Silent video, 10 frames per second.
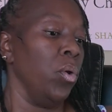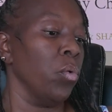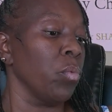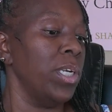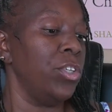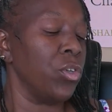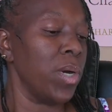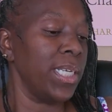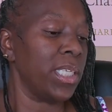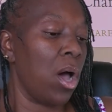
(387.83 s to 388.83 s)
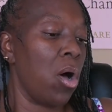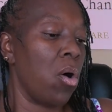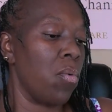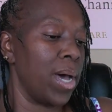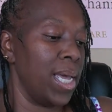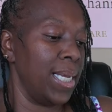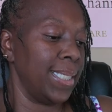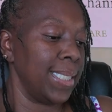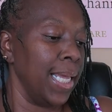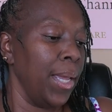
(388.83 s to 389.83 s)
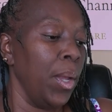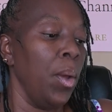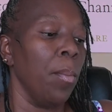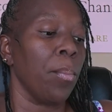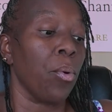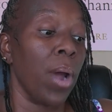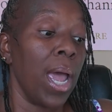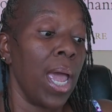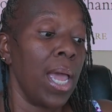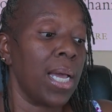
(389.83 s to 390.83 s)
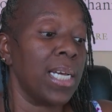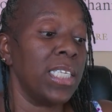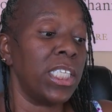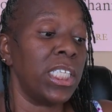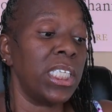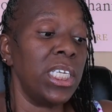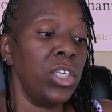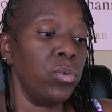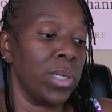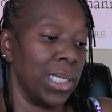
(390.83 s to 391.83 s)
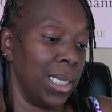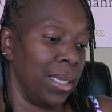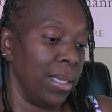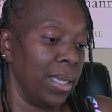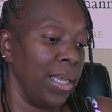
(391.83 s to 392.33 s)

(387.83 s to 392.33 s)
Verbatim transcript: Rejoice always, pray continually,